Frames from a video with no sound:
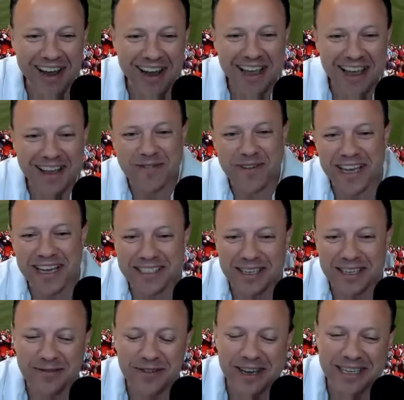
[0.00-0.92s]

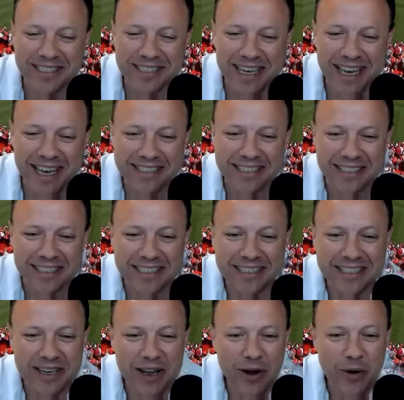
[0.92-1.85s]
Fantastic. Fantastic.
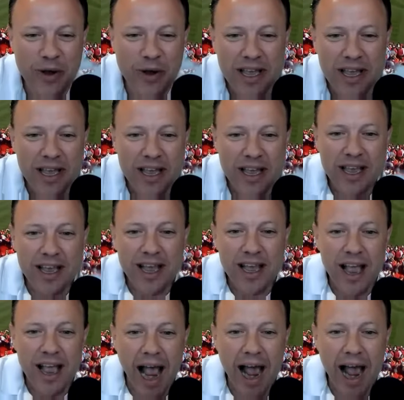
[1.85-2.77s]
So
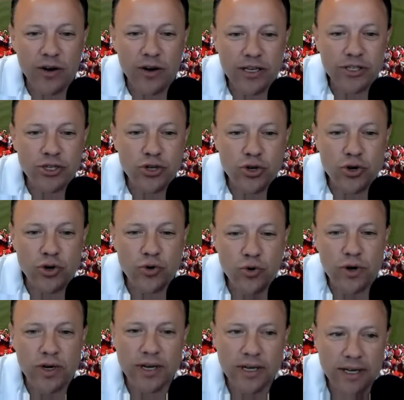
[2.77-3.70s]
how did
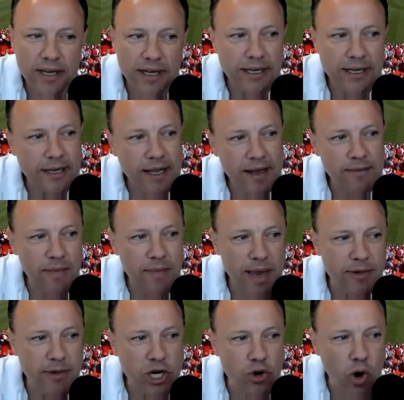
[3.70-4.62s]
you
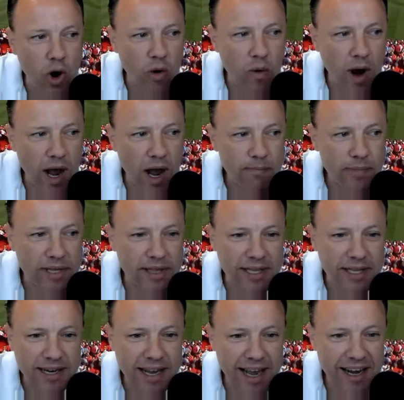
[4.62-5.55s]
maybe grow up,
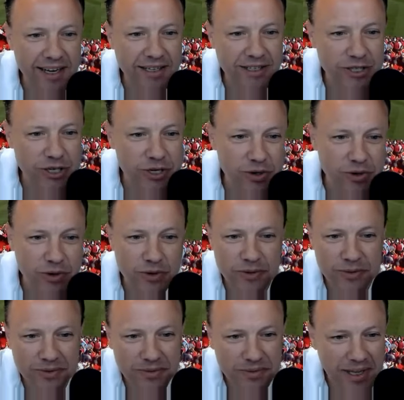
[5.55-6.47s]
and then how did
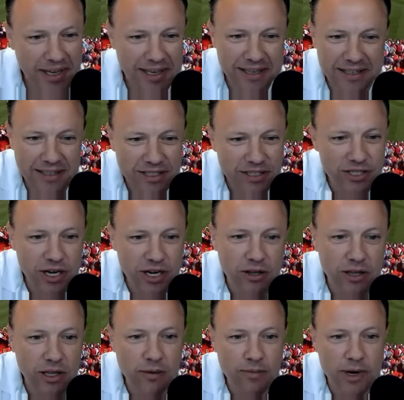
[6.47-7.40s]
you like to
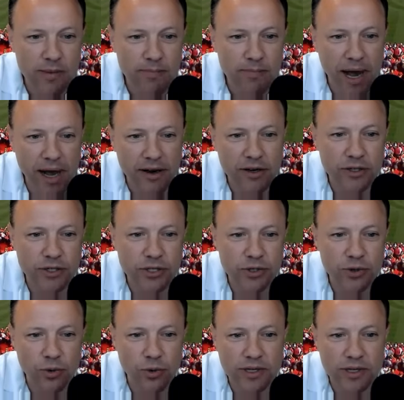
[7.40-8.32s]
share a little bit about your
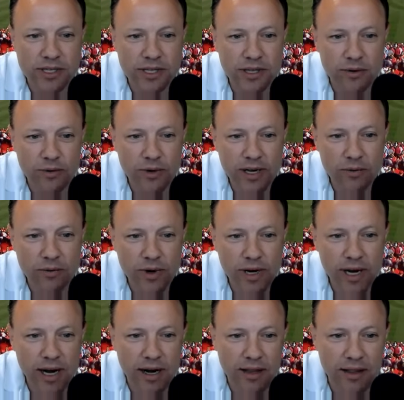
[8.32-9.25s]
story so that we,
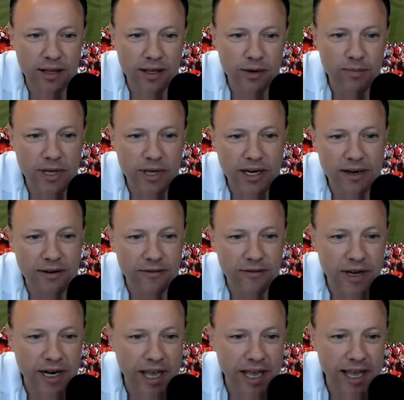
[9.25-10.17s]
we got a little bit
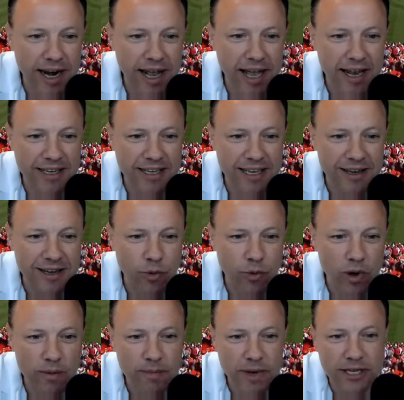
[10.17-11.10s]
of an idea of
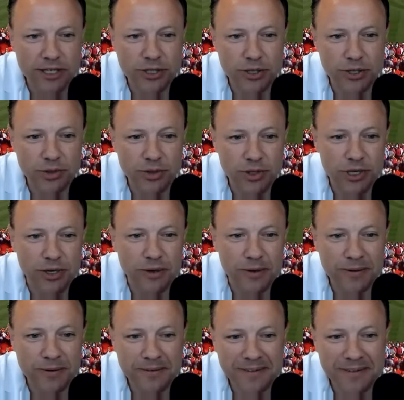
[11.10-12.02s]
what makes you you?